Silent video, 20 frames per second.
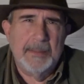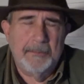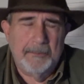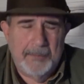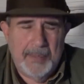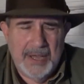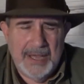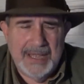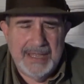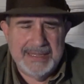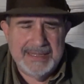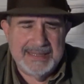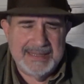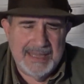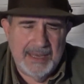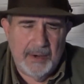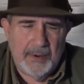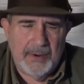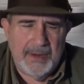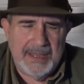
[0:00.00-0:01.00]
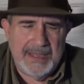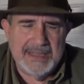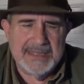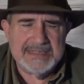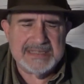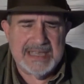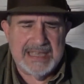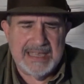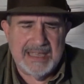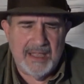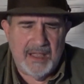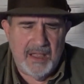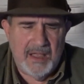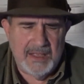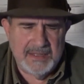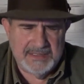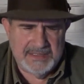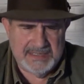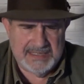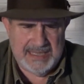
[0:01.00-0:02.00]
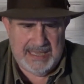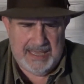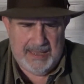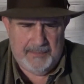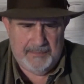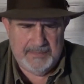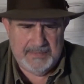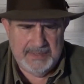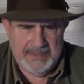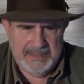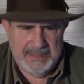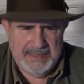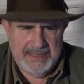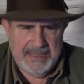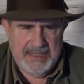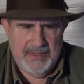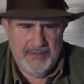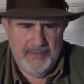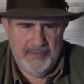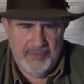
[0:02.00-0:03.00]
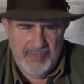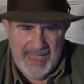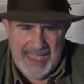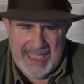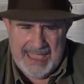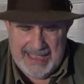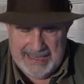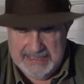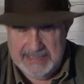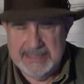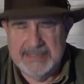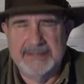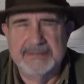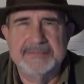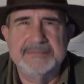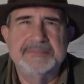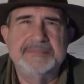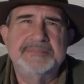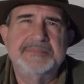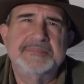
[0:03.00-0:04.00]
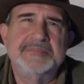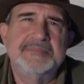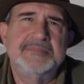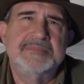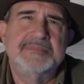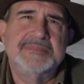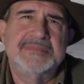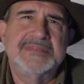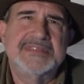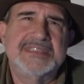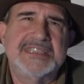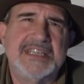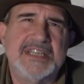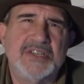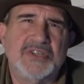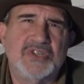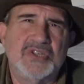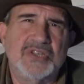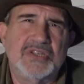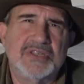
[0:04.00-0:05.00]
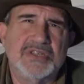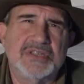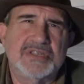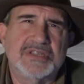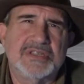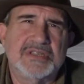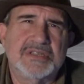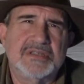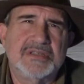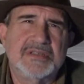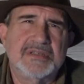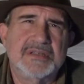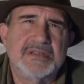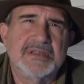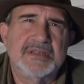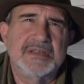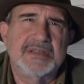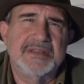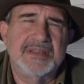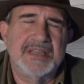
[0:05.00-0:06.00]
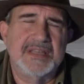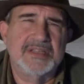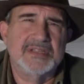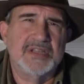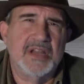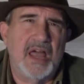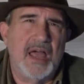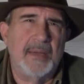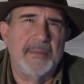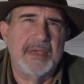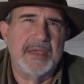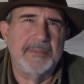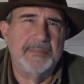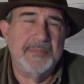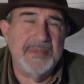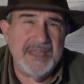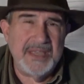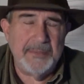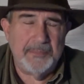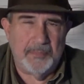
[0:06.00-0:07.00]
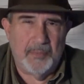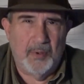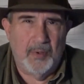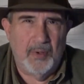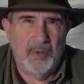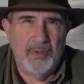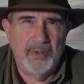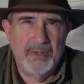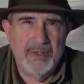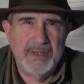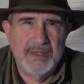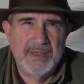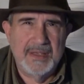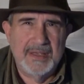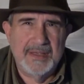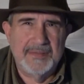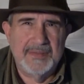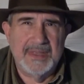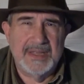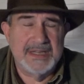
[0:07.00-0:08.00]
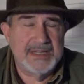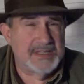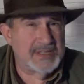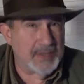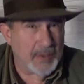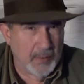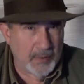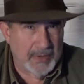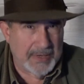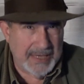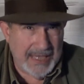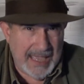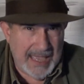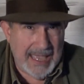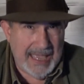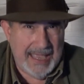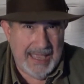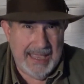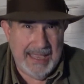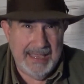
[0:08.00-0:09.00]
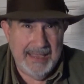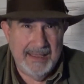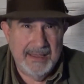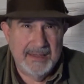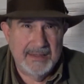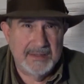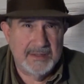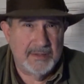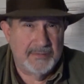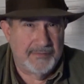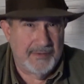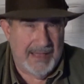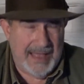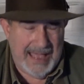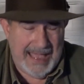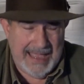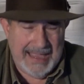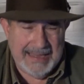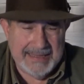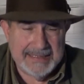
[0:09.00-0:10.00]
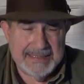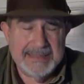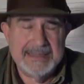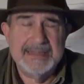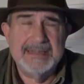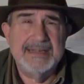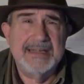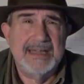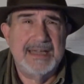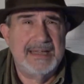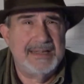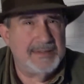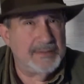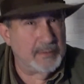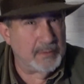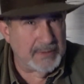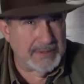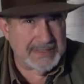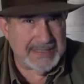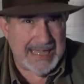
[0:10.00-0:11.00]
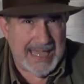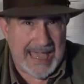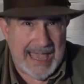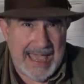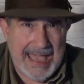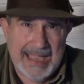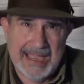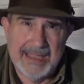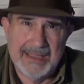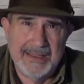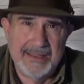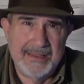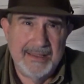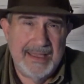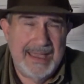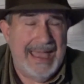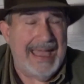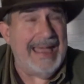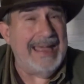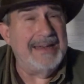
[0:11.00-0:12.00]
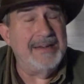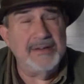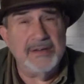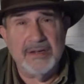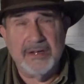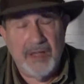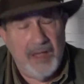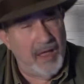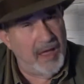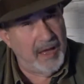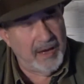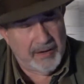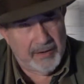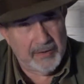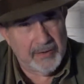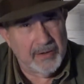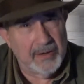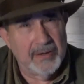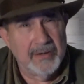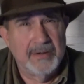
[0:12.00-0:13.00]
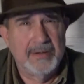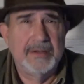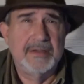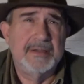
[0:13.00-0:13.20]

But there is a concept that teaches the Islamic people that it's okay to fight and to attack and to conquer